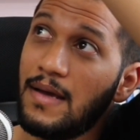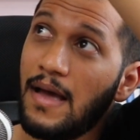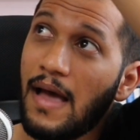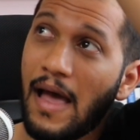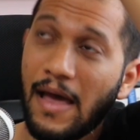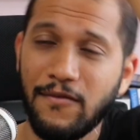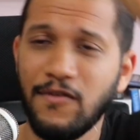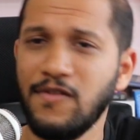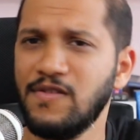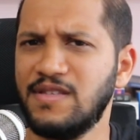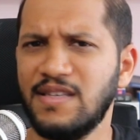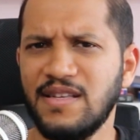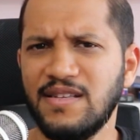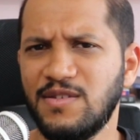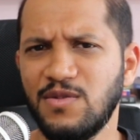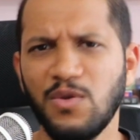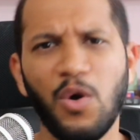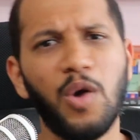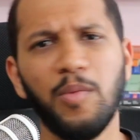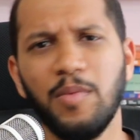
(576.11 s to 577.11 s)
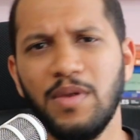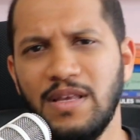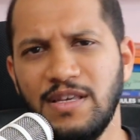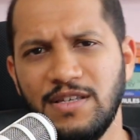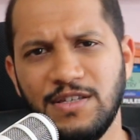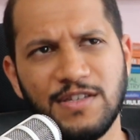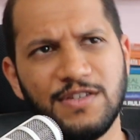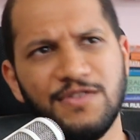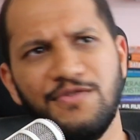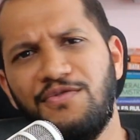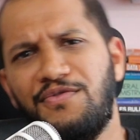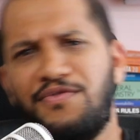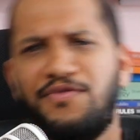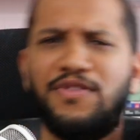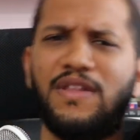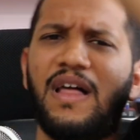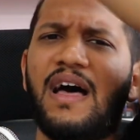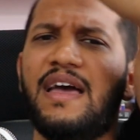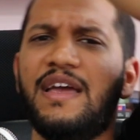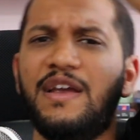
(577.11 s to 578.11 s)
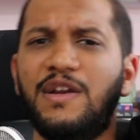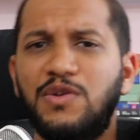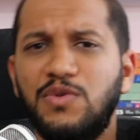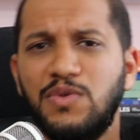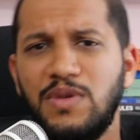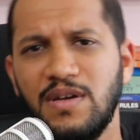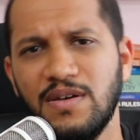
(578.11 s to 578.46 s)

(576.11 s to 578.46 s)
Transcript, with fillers: And we'll see it's normal. He's just flying to the